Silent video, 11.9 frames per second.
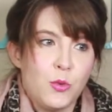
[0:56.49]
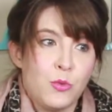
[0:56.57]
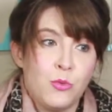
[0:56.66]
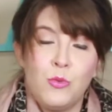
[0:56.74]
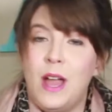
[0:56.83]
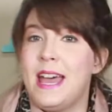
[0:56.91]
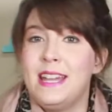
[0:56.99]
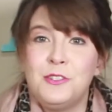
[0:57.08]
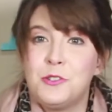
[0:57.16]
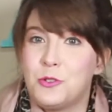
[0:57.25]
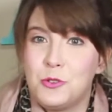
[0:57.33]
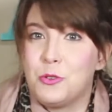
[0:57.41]
red
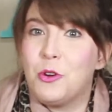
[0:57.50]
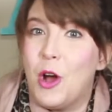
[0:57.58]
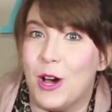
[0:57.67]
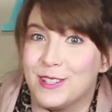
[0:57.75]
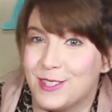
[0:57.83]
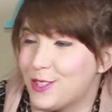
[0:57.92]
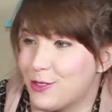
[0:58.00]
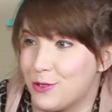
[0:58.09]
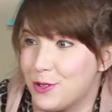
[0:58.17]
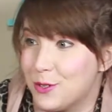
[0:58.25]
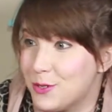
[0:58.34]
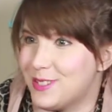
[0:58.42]
cross
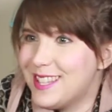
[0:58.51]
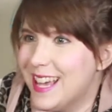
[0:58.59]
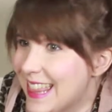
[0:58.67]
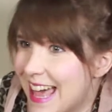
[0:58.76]
throughs.